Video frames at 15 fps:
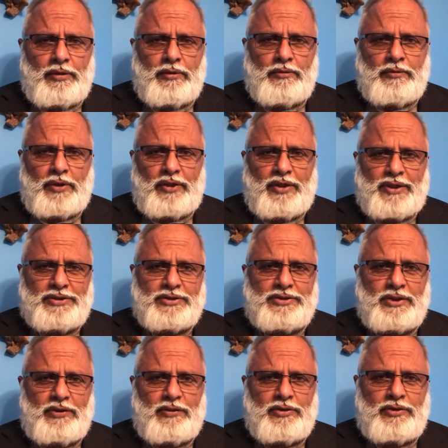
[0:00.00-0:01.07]
not
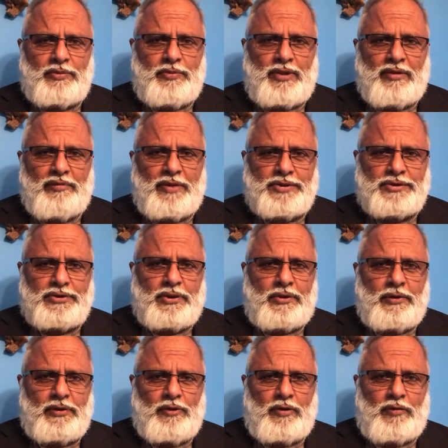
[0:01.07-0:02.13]
necessarily to be a
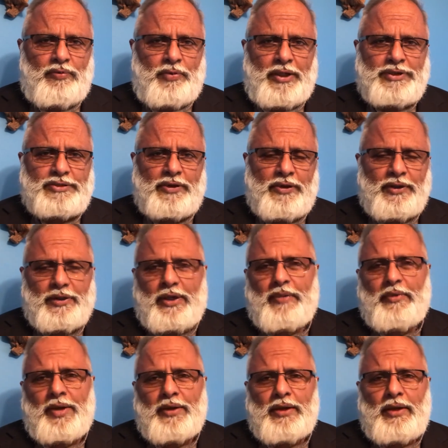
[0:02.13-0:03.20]
missionary or a preacher or anything,
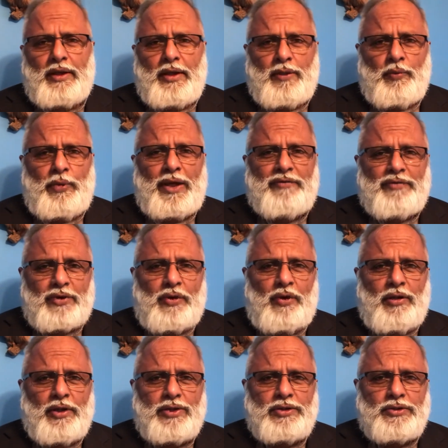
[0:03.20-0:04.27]
but we have a
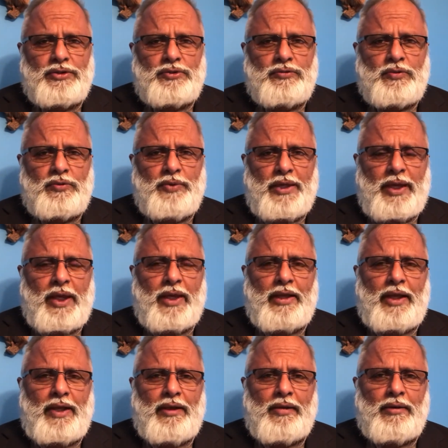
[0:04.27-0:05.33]
calling to do what we can
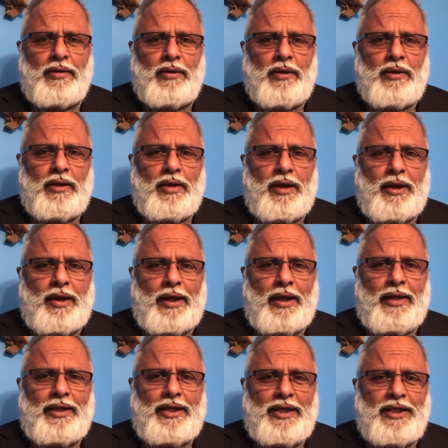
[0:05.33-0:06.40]
and
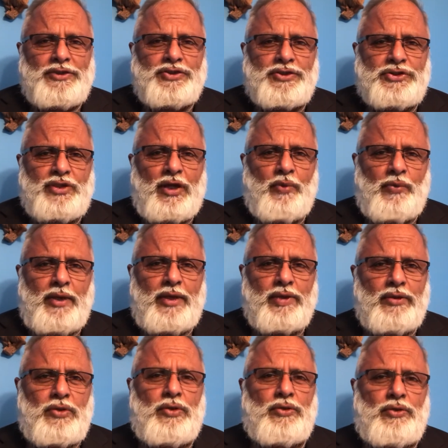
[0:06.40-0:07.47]
and the easiest thing we can
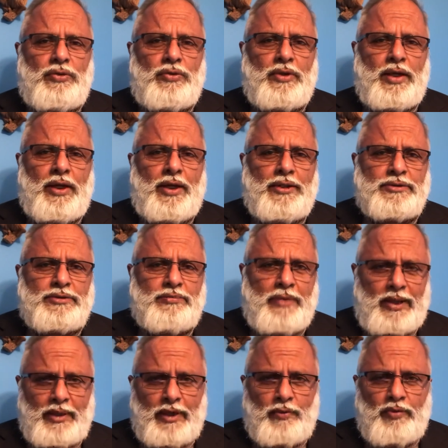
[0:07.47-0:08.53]
do as
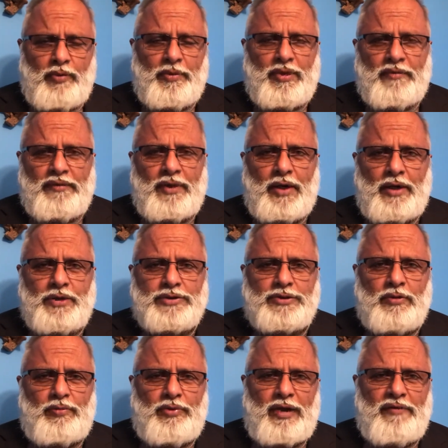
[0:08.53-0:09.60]
men and women of God is to
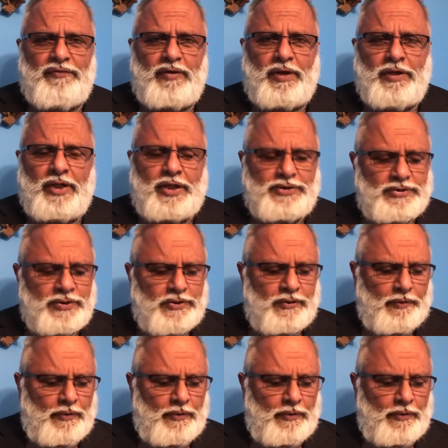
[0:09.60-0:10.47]
pray for our nation,